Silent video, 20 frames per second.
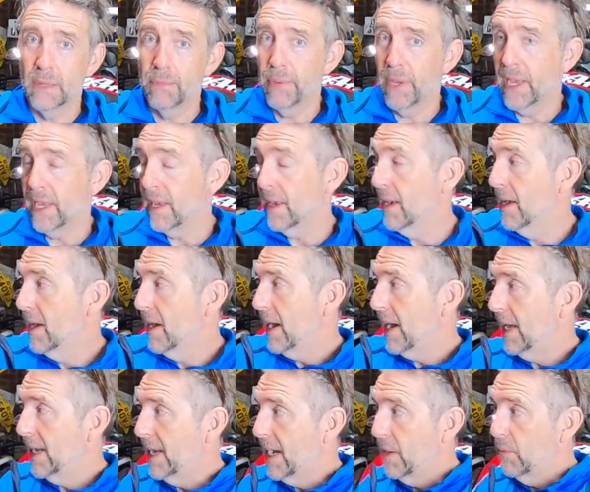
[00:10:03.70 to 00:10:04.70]
to be.
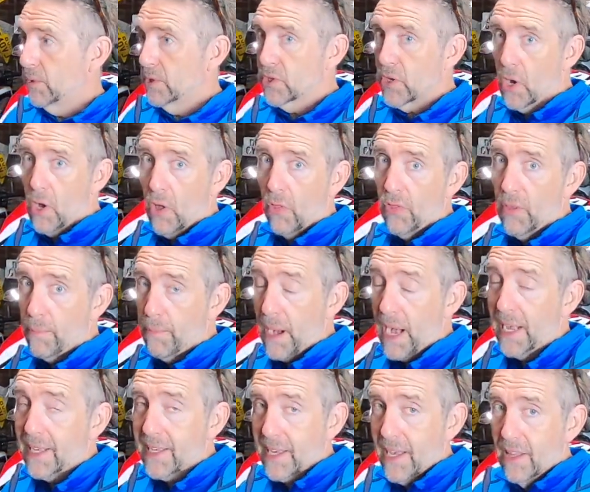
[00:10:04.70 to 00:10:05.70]
And I was on the
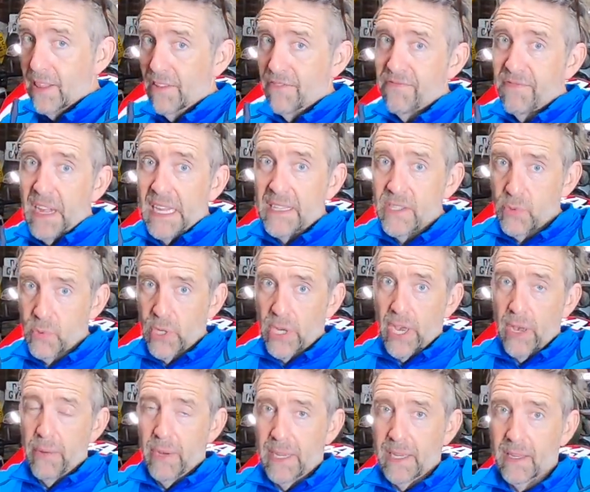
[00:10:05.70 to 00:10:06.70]
bike and the fans were
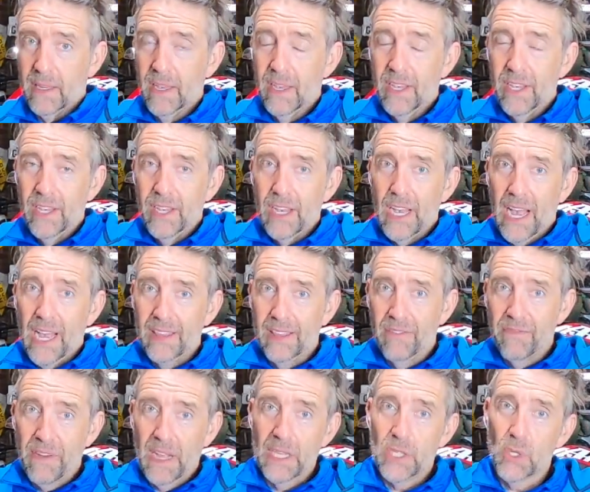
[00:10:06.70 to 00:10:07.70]
going and the
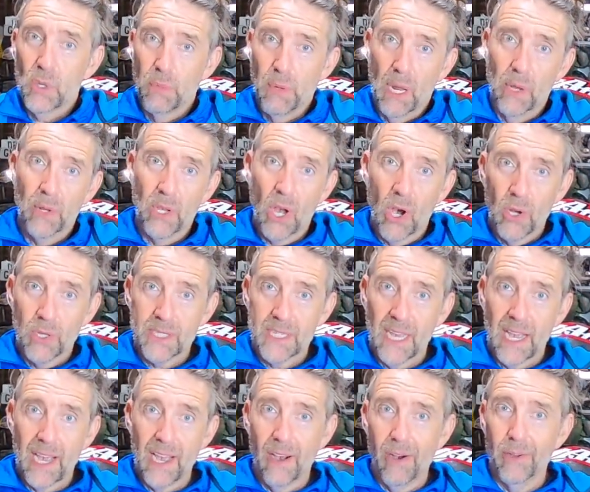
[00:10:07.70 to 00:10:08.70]
fans were blowing hot
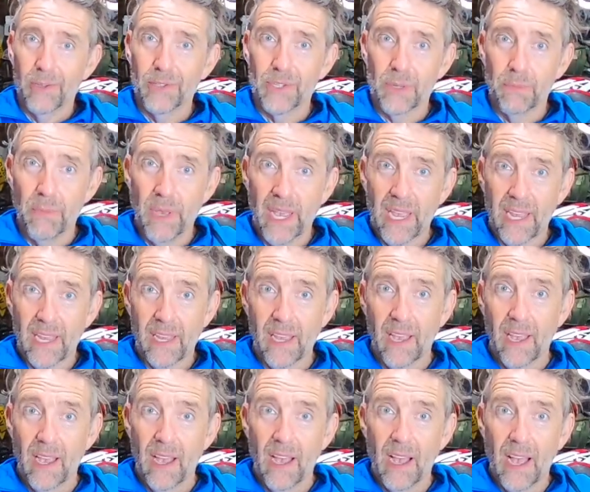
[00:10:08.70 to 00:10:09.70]
air onto me,
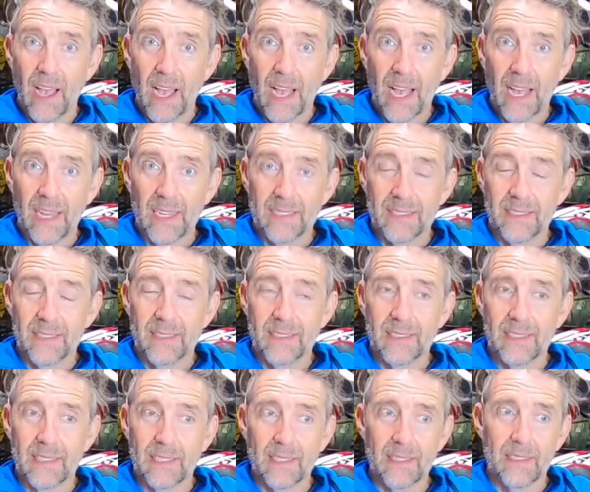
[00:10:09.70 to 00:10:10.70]

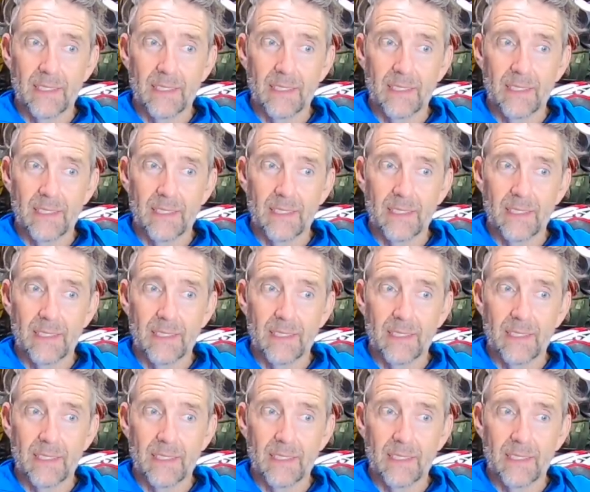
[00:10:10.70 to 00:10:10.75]
and